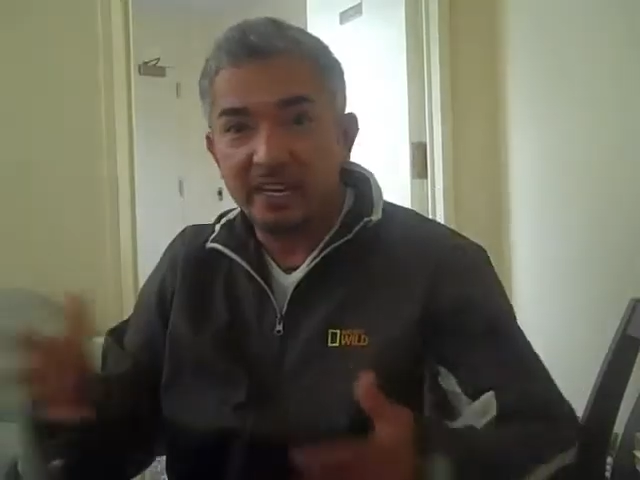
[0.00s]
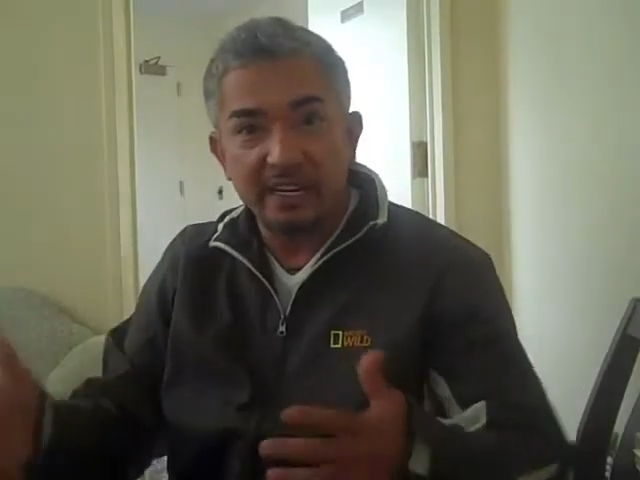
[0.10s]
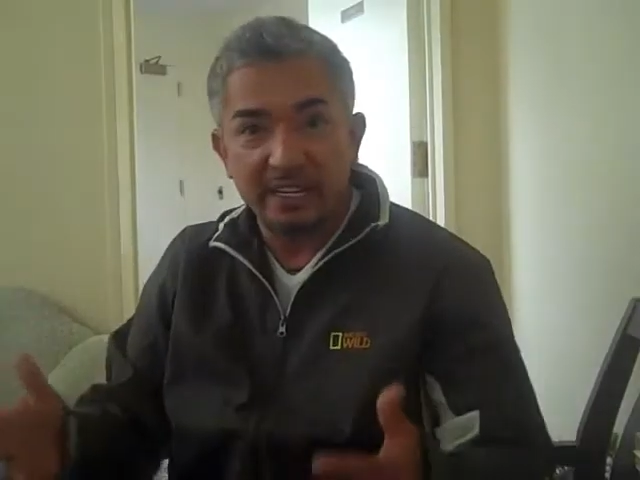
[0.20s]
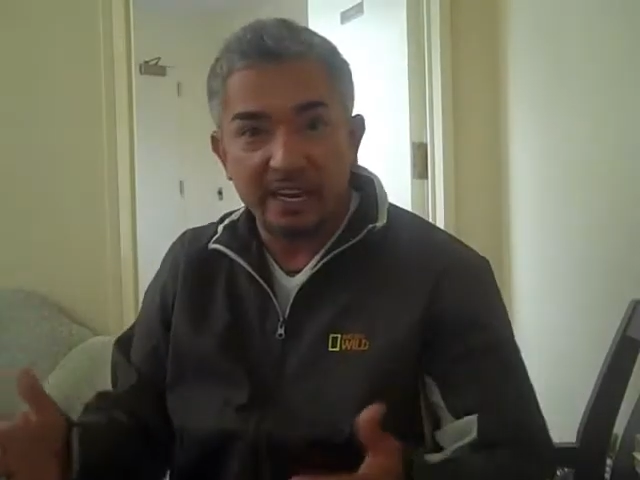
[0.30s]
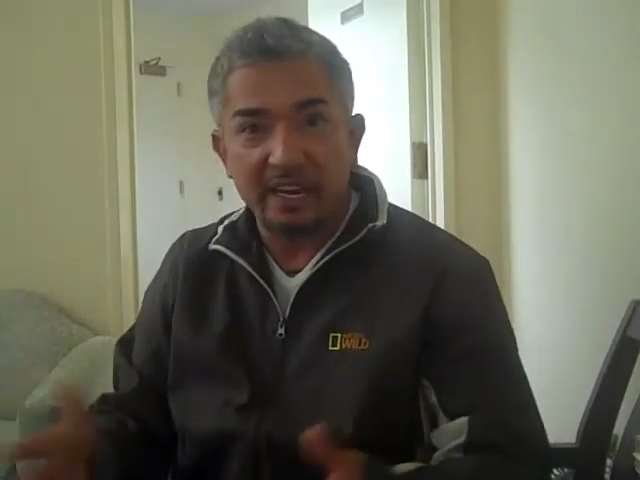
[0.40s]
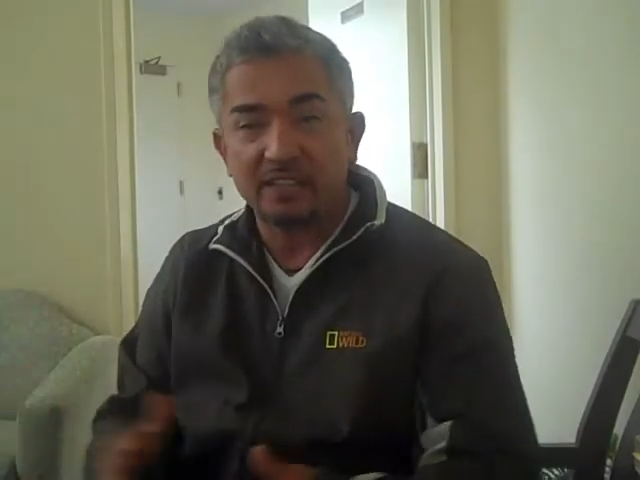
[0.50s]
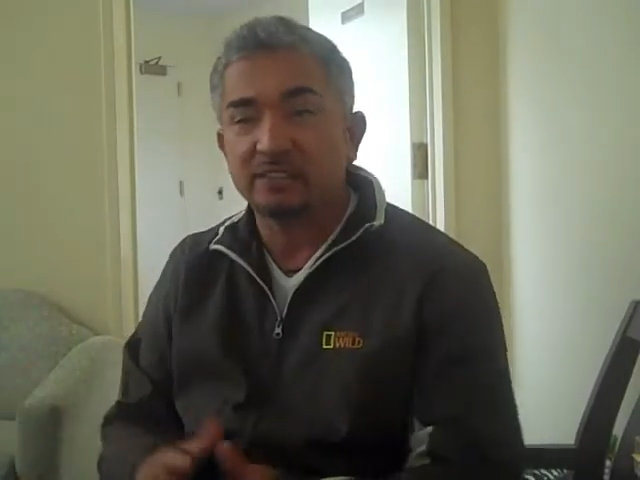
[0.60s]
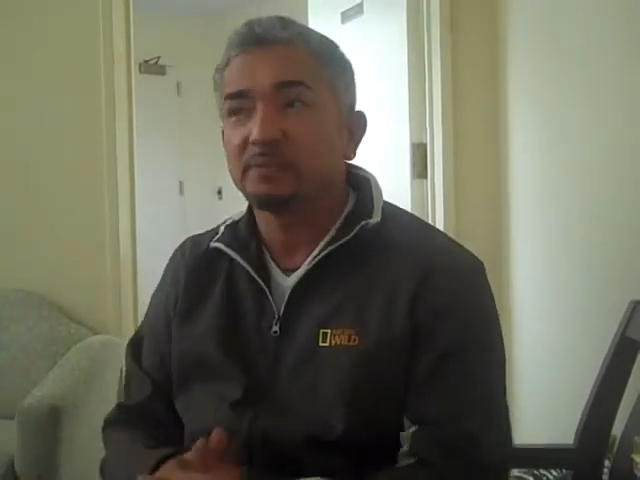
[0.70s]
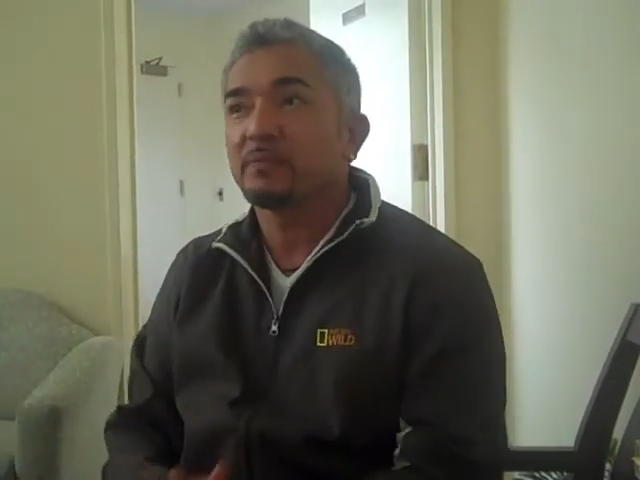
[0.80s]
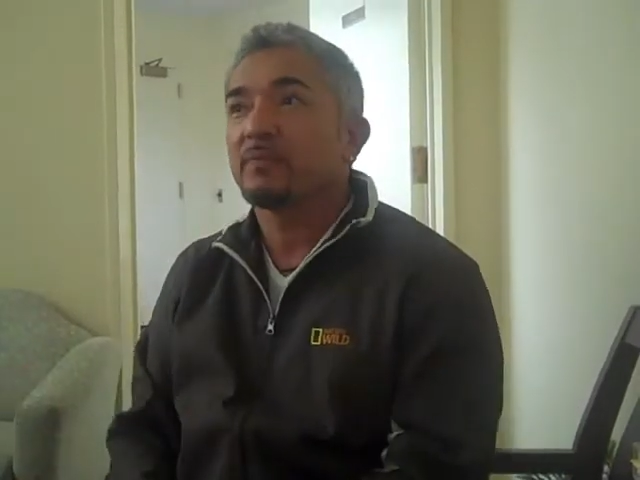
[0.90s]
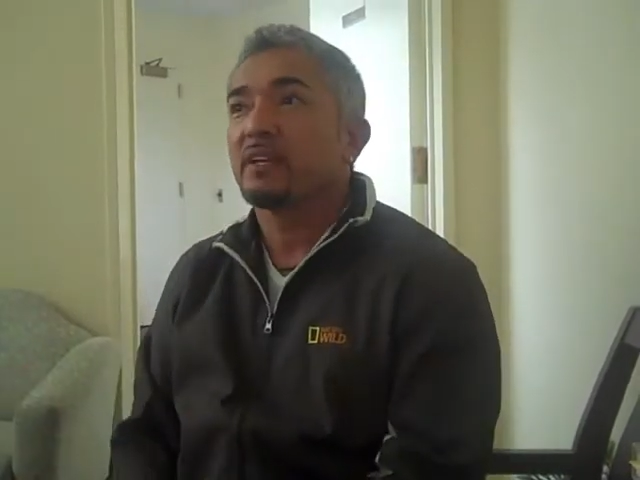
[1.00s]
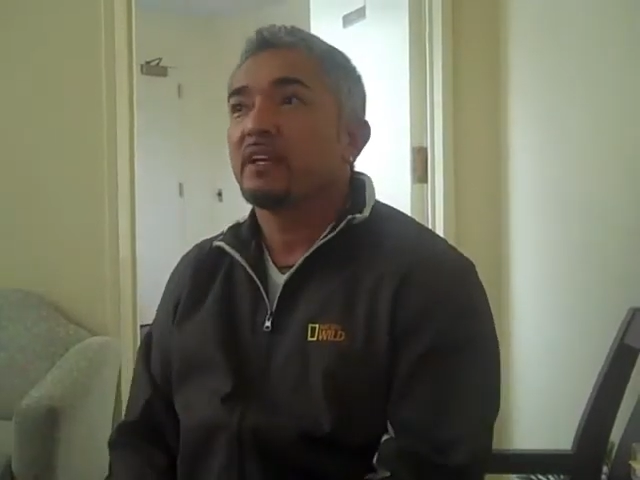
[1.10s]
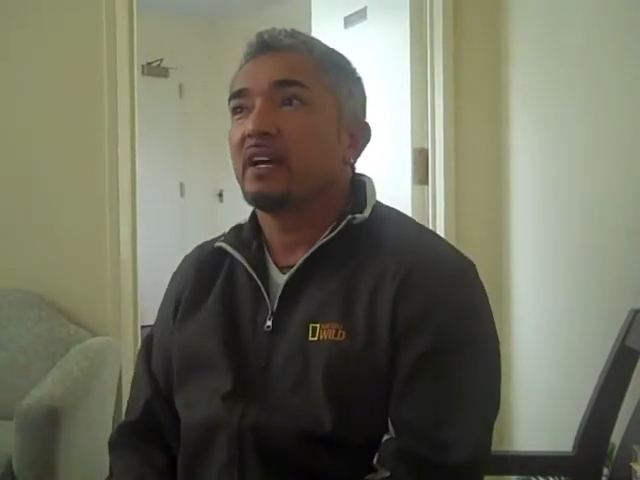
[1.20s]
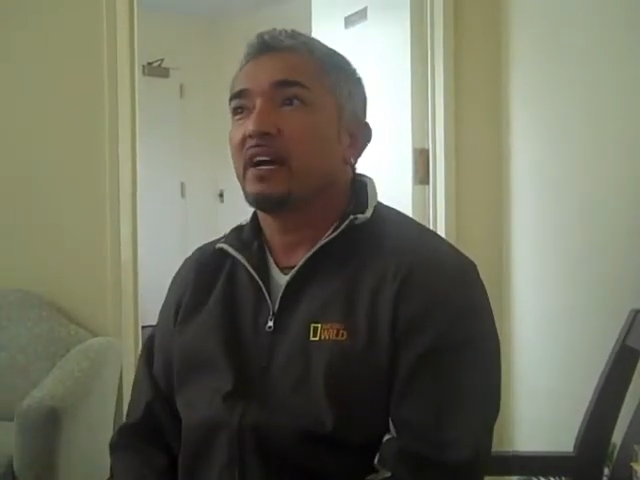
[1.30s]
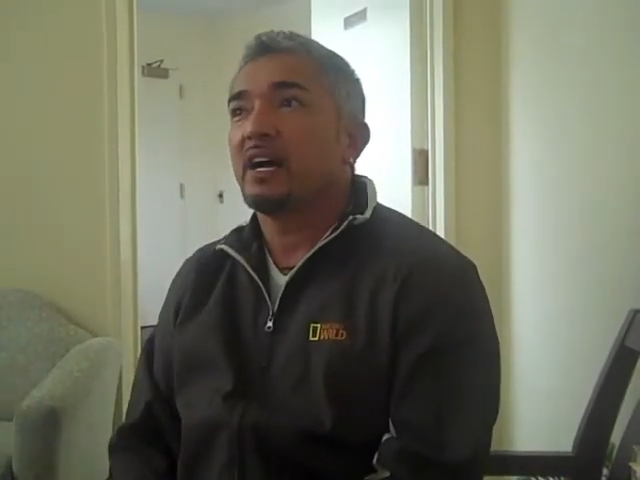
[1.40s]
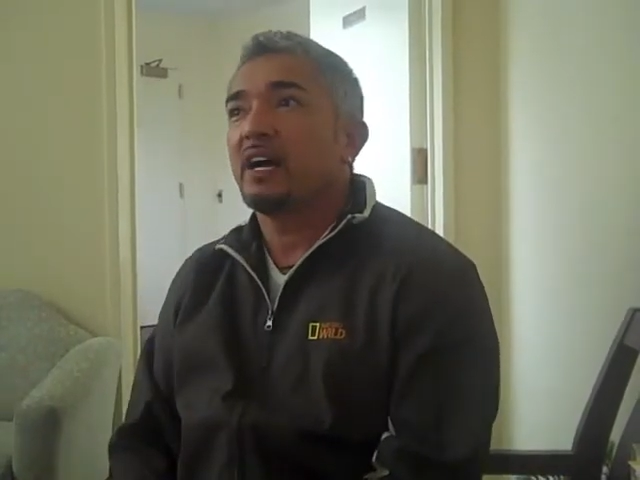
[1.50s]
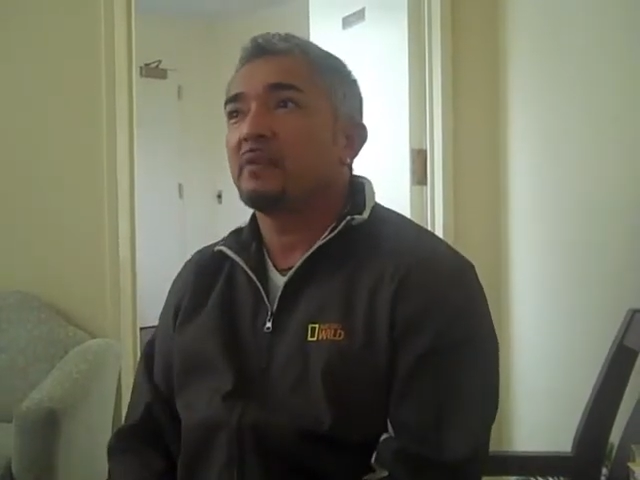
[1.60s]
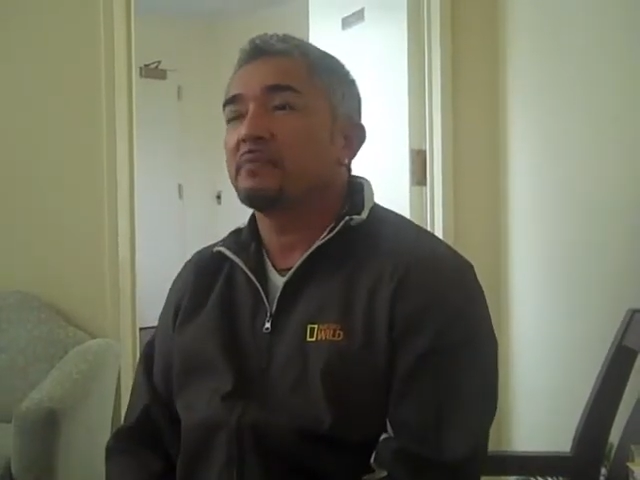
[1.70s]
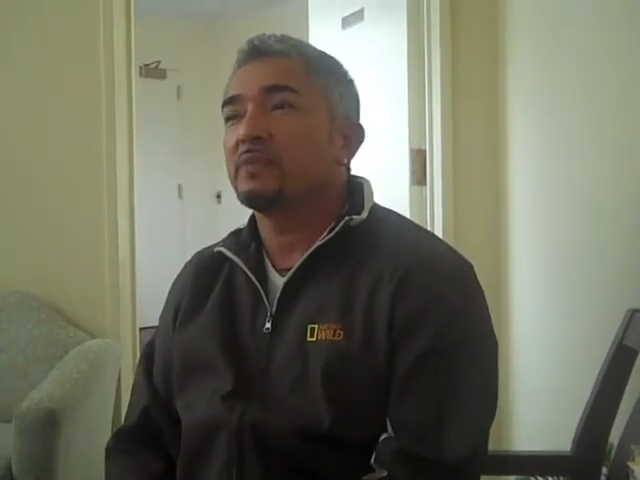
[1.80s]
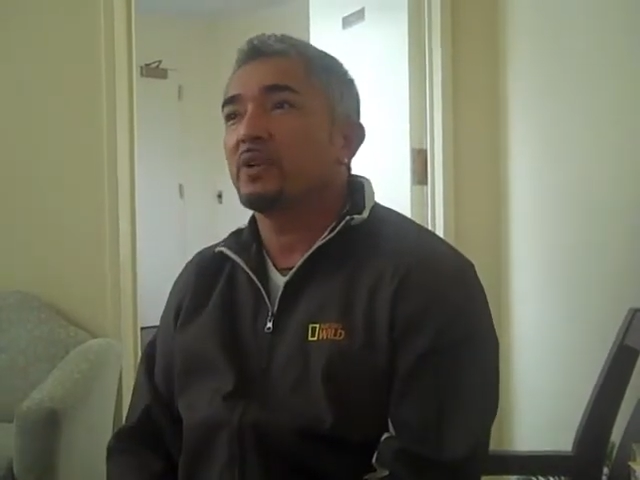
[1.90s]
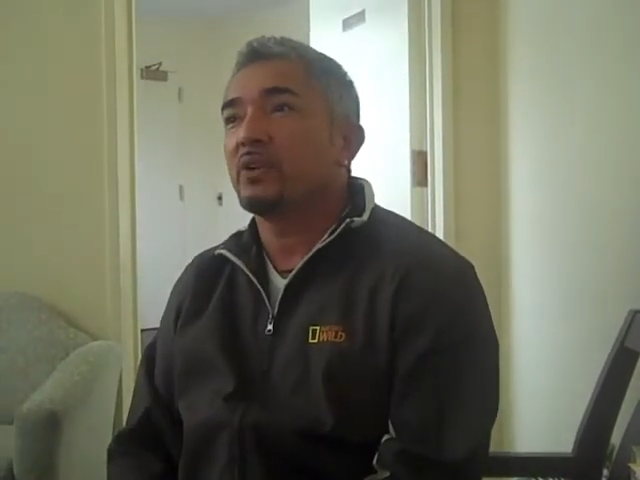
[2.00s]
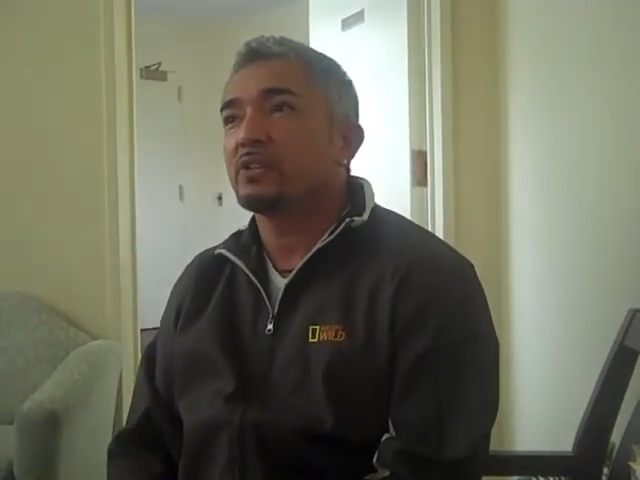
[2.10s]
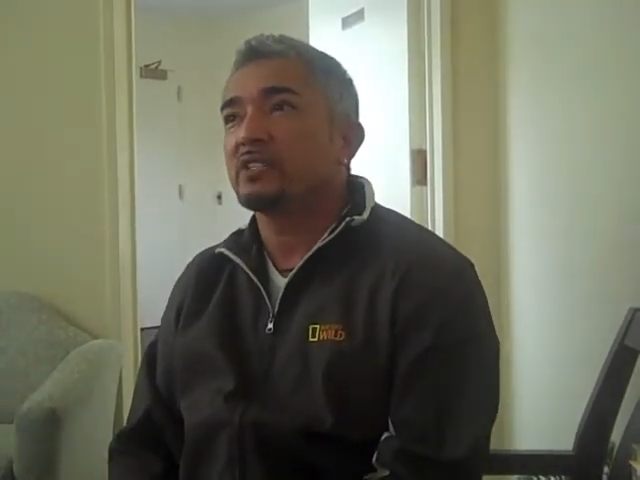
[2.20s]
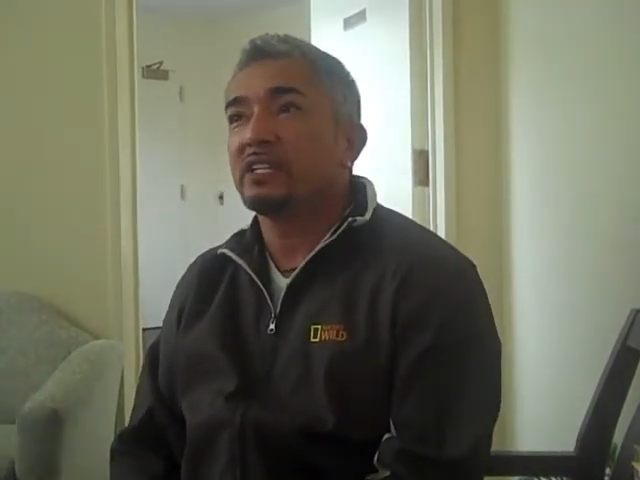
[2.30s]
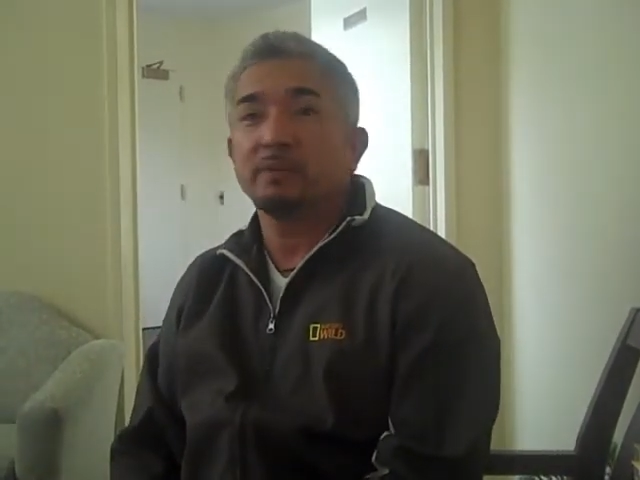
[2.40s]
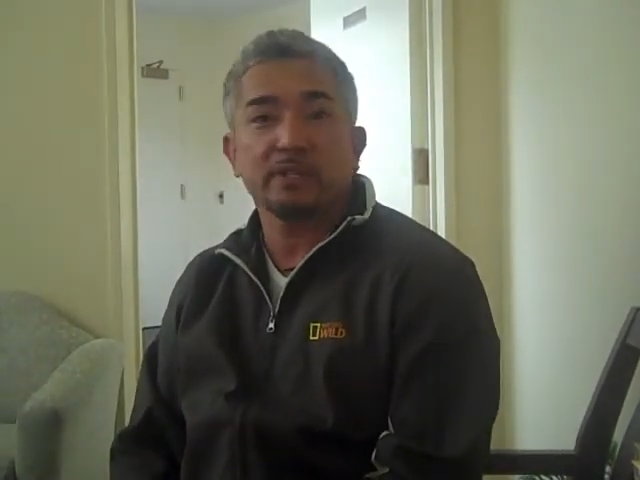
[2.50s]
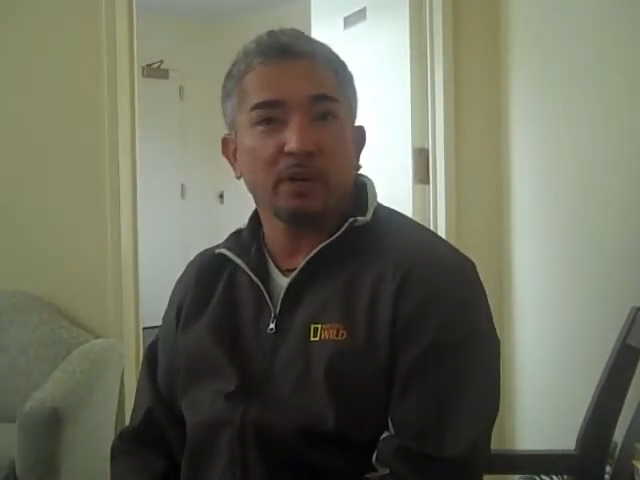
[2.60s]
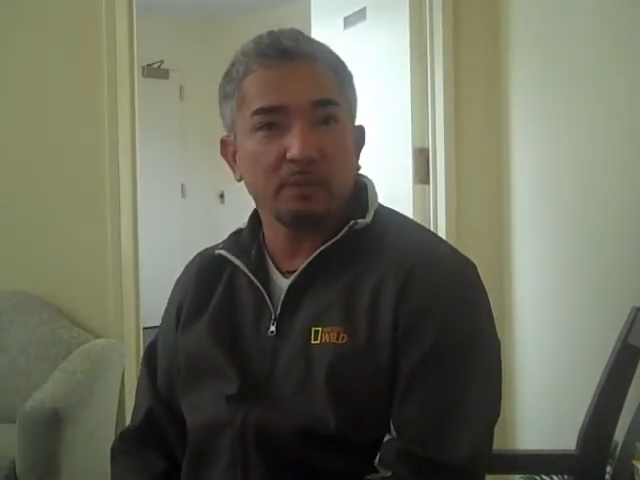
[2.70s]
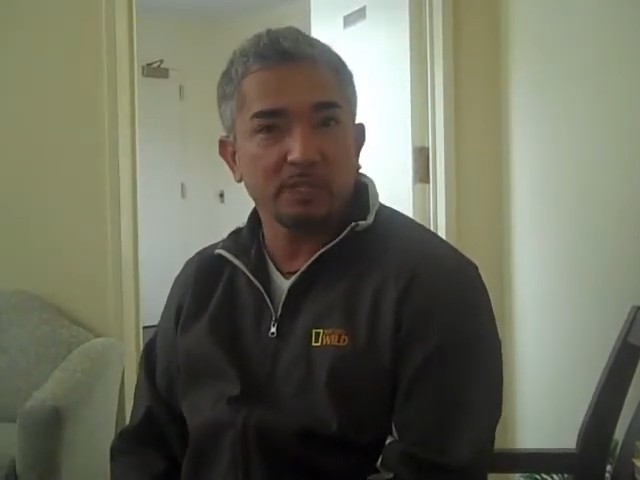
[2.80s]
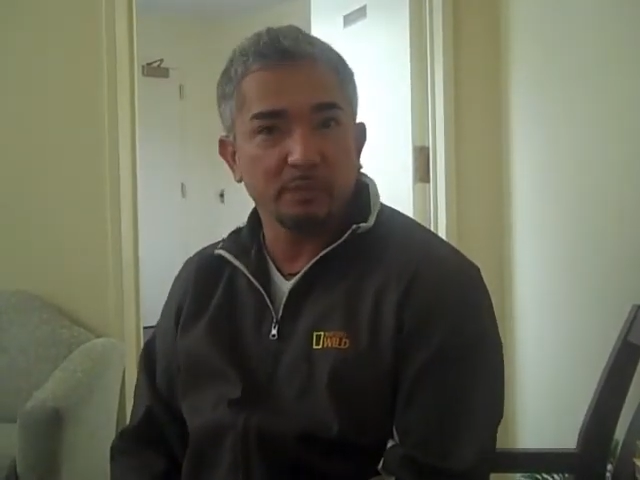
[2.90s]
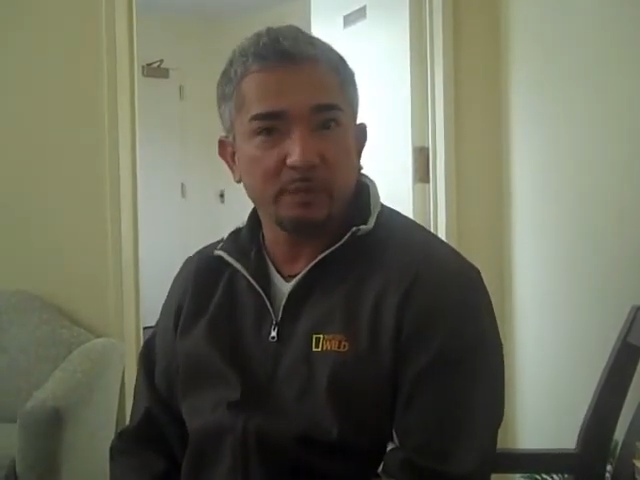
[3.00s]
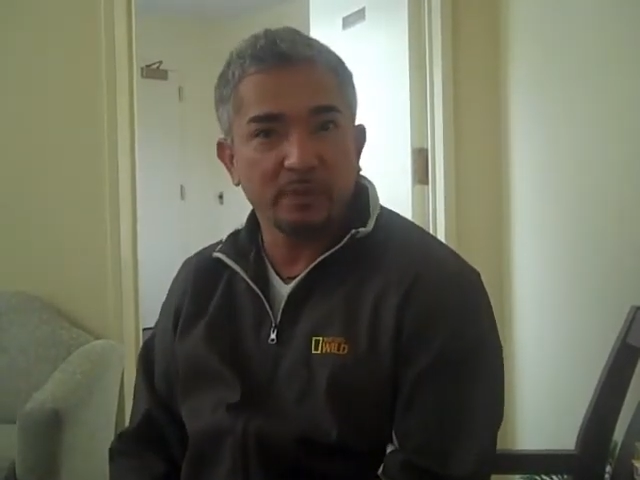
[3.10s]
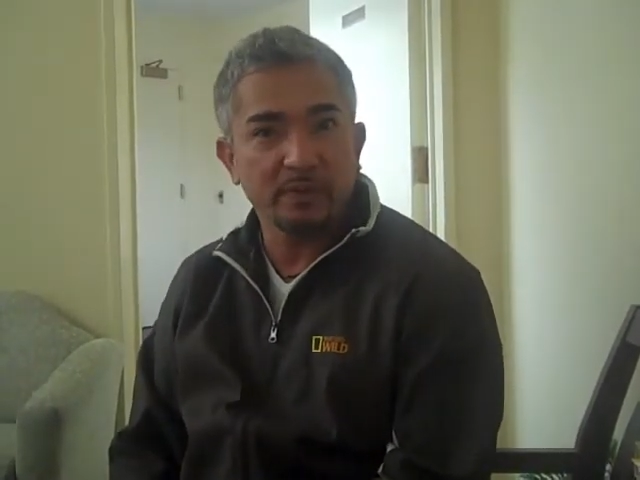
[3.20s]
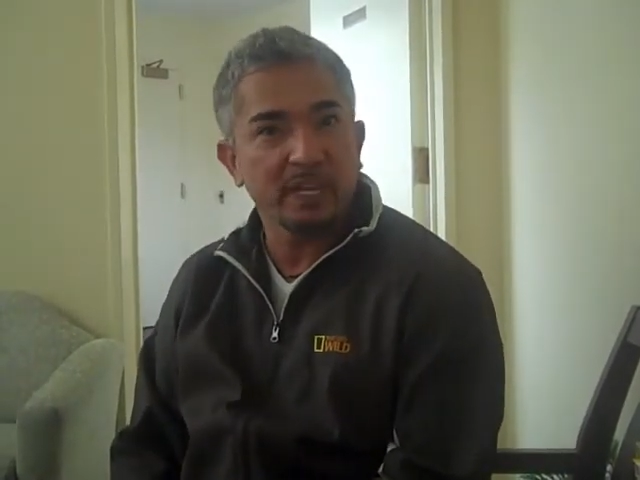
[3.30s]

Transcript: any chaos. Dogs that live with homeless people,